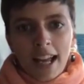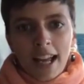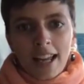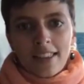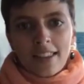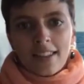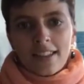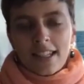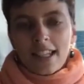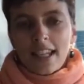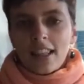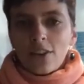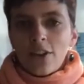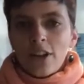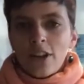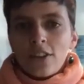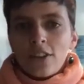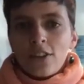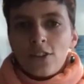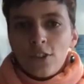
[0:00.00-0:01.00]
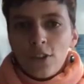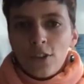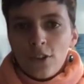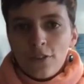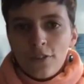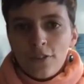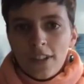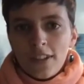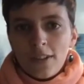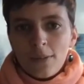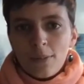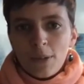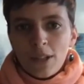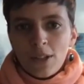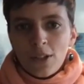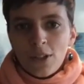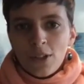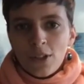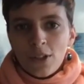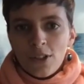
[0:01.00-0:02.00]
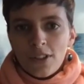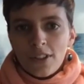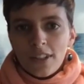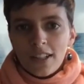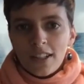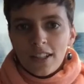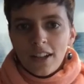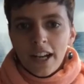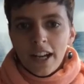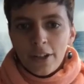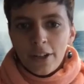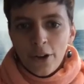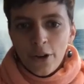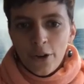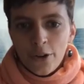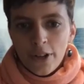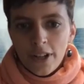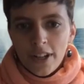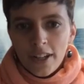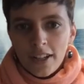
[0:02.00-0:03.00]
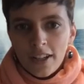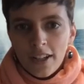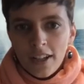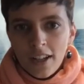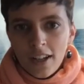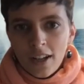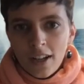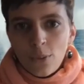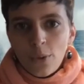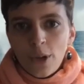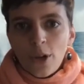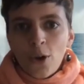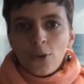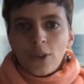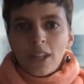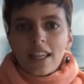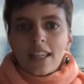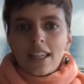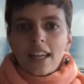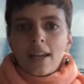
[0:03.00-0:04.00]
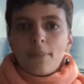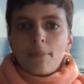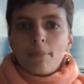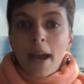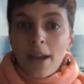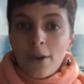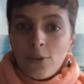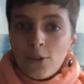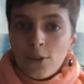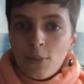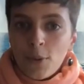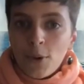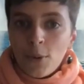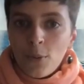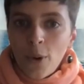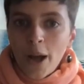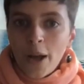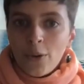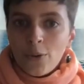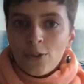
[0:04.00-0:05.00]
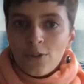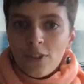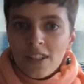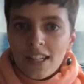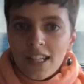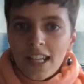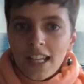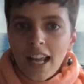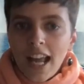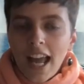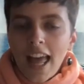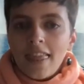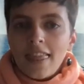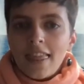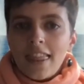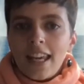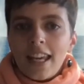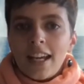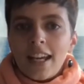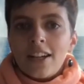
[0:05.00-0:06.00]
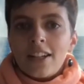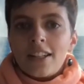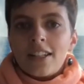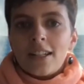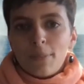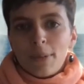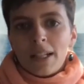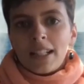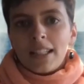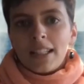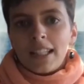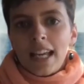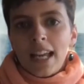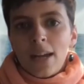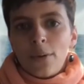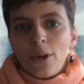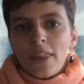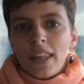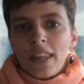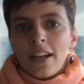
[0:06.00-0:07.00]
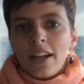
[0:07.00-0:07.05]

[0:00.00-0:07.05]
this together at the surface, because in Kaikoura we only get male sperm whales visiting, and they're typically, when they're